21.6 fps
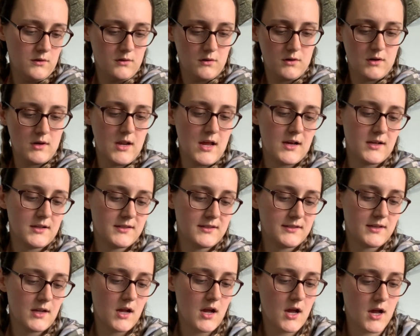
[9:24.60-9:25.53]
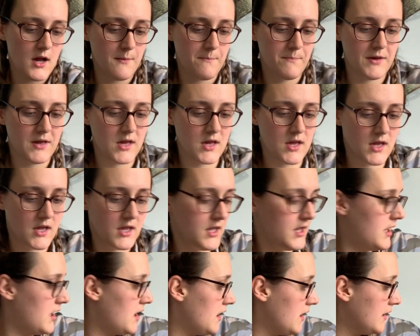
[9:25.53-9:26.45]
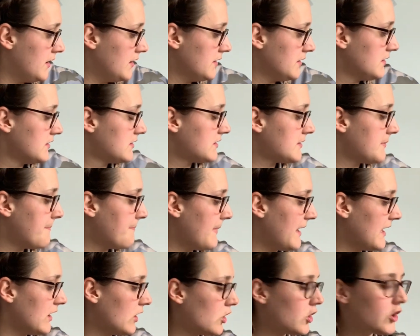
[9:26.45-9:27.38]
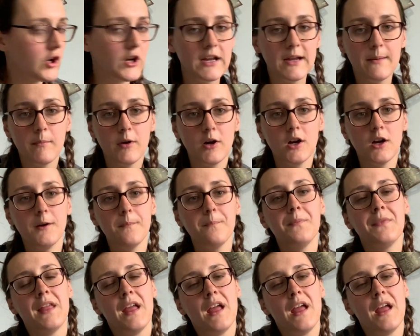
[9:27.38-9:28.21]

Next up is my creamer.